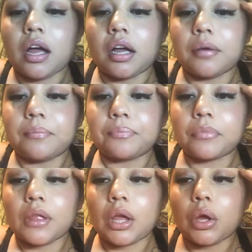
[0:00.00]
um,
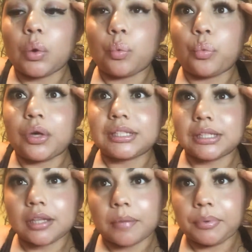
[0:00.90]

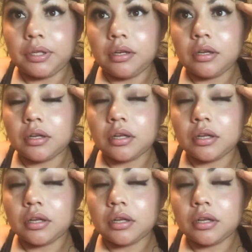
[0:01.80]
wasn't stopping